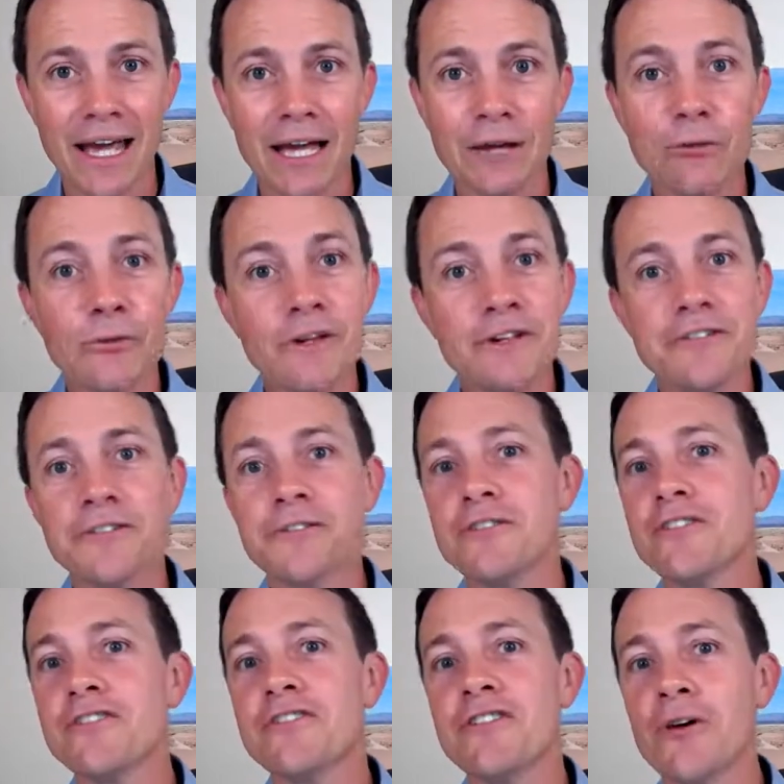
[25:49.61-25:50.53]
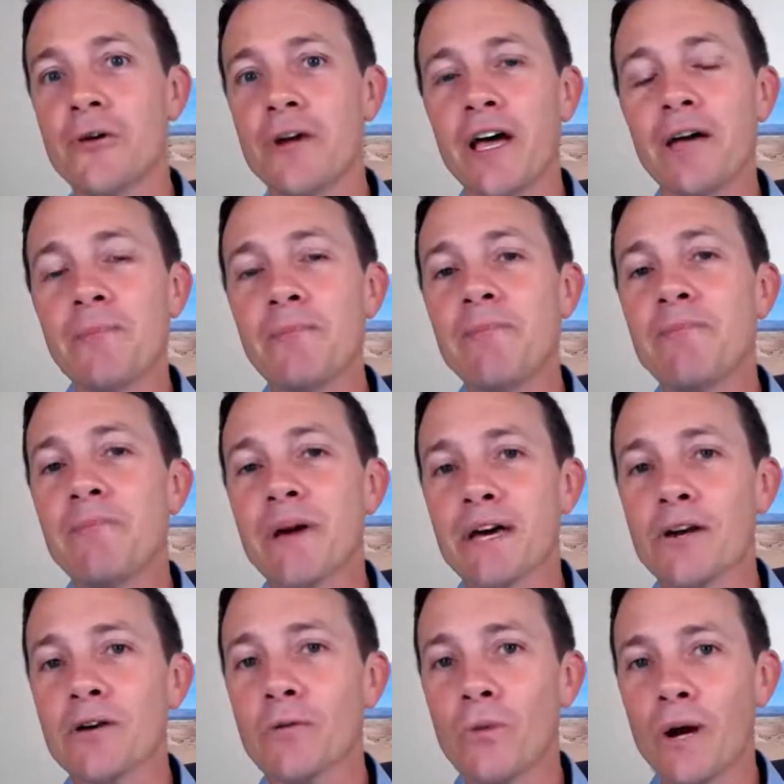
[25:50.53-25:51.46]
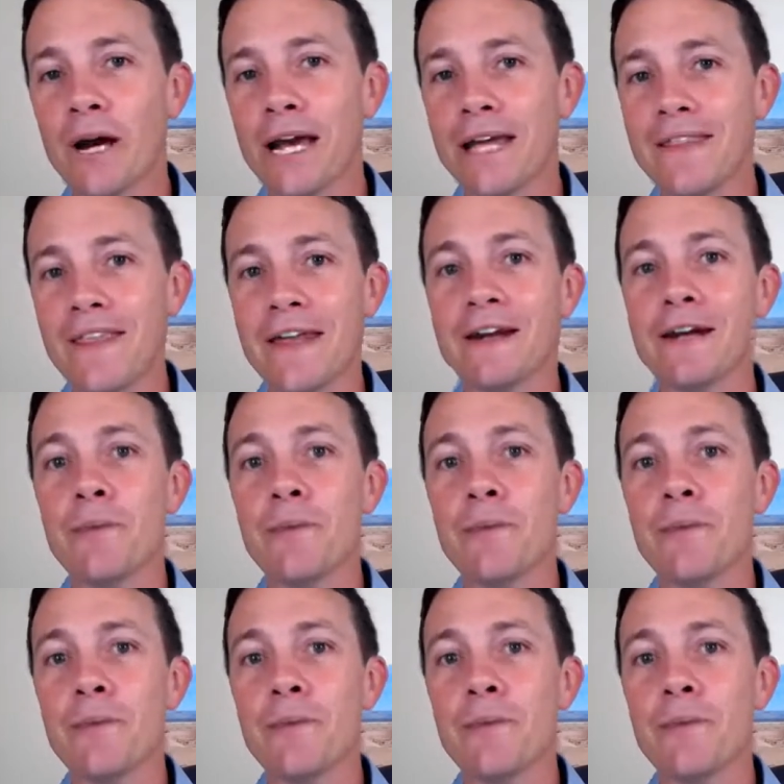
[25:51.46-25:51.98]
And research has shown a better way than